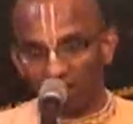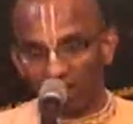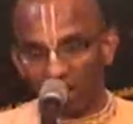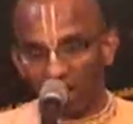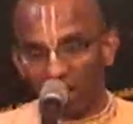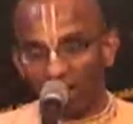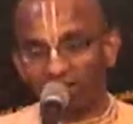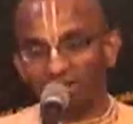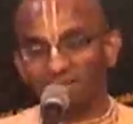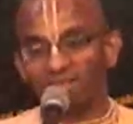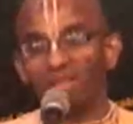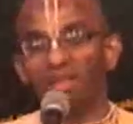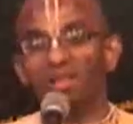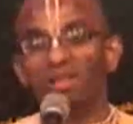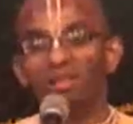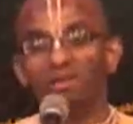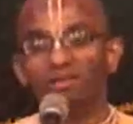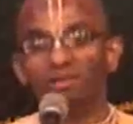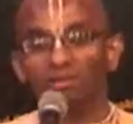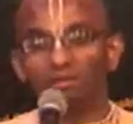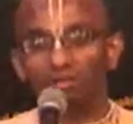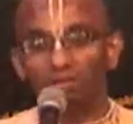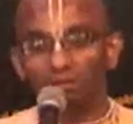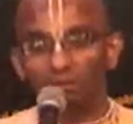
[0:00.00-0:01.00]
And
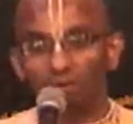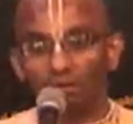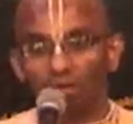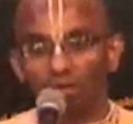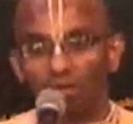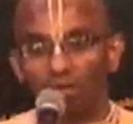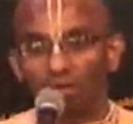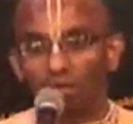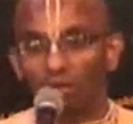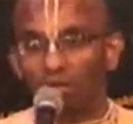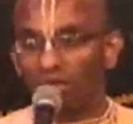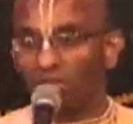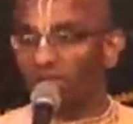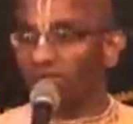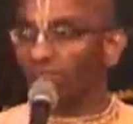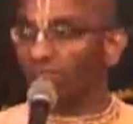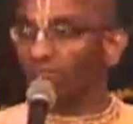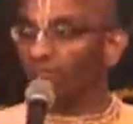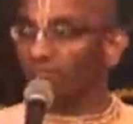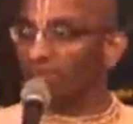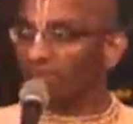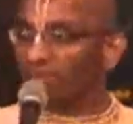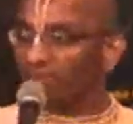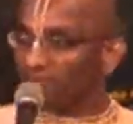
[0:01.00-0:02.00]
then, uh, if
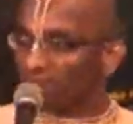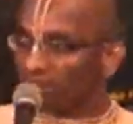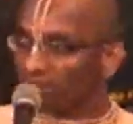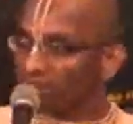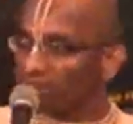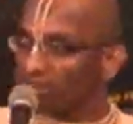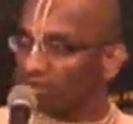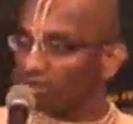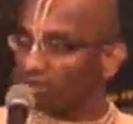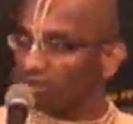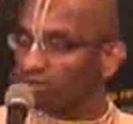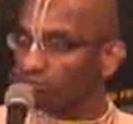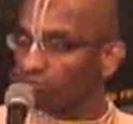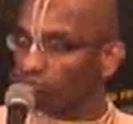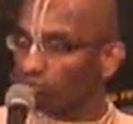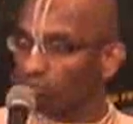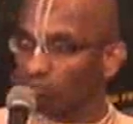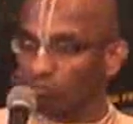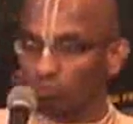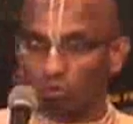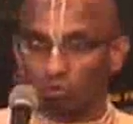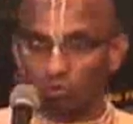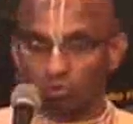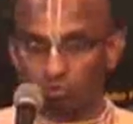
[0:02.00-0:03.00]
we hear
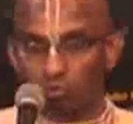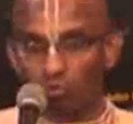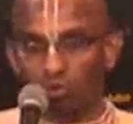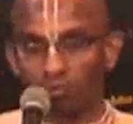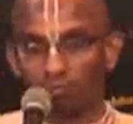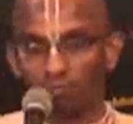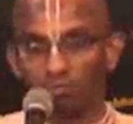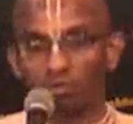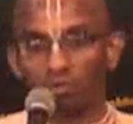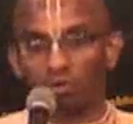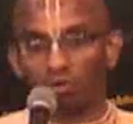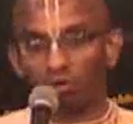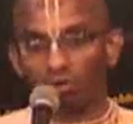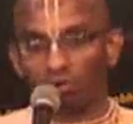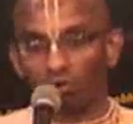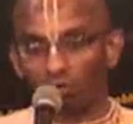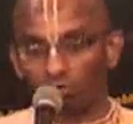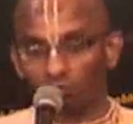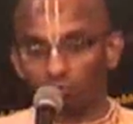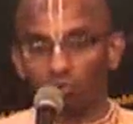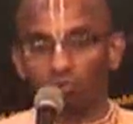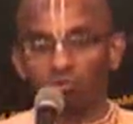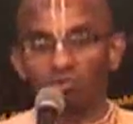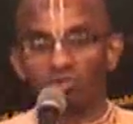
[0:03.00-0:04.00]
from those who are pure
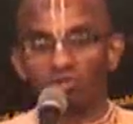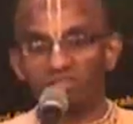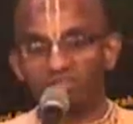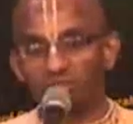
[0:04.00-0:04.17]
or those who are